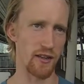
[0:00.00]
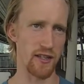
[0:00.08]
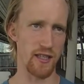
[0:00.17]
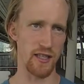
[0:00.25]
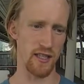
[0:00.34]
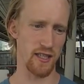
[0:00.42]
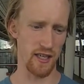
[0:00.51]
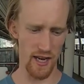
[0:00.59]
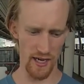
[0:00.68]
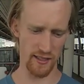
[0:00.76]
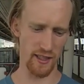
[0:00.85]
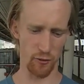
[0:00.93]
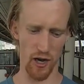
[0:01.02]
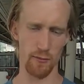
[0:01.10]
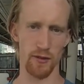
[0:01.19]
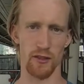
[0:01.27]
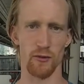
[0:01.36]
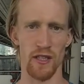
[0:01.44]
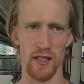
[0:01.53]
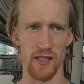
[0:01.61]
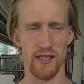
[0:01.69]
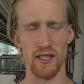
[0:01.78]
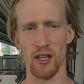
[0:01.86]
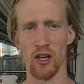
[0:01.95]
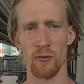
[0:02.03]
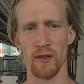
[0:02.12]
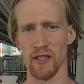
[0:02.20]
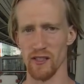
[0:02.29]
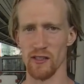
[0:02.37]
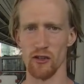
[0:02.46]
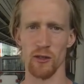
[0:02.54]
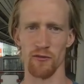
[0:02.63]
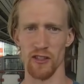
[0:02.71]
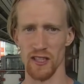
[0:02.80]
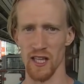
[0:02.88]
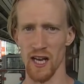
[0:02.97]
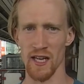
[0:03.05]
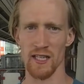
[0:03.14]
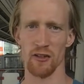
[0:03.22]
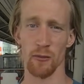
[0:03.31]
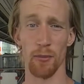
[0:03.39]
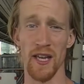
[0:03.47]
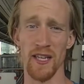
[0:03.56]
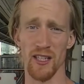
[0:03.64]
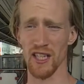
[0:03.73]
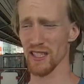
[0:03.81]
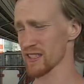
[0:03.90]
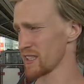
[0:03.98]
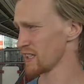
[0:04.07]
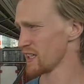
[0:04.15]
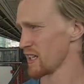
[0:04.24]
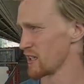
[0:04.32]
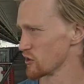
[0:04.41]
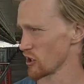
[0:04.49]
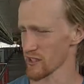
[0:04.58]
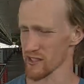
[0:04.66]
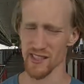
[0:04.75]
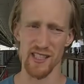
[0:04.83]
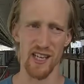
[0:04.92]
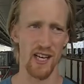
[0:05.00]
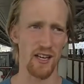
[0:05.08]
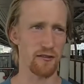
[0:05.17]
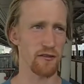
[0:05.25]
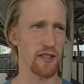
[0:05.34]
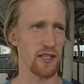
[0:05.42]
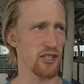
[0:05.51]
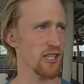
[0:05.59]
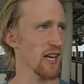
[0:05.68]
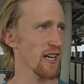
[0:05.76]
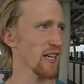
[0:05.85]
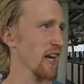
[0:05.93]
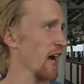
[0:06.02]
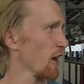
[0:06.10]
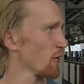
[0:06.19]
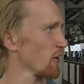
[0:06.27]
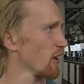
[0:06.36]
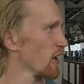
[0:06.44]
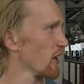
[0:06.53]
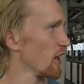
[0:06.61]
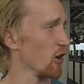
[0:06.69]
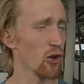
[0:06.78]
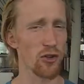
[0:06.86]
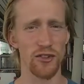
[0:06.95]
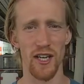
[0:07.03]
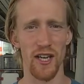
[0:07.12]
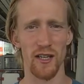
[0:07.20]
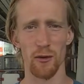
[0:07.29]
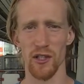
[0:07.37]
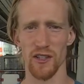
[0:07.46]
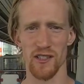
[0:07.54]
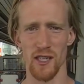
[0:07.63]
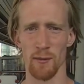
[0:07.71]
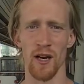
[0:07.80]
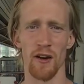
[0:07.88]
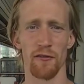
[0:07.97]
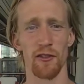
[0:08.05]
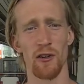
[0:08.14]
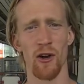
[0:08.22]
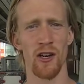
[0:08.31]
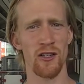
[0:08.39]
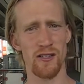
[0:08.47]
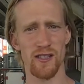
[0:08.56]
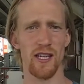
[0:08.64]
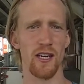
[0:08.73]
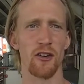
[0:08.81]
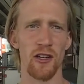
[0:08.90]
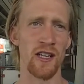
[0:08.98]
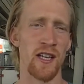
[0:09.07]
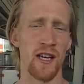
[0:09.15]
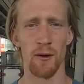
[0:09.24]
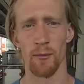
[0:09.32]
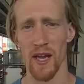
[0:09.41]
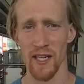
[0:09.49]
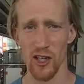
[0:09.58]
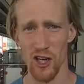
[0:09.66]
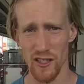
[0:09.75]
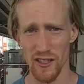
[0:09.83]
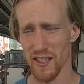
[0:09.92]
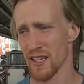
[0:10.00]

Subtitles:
the connecting route between the Siloam and the Sukhumvit line here in Bangkok. Just finished hanging out a whole day with some free runners here in Bangkok,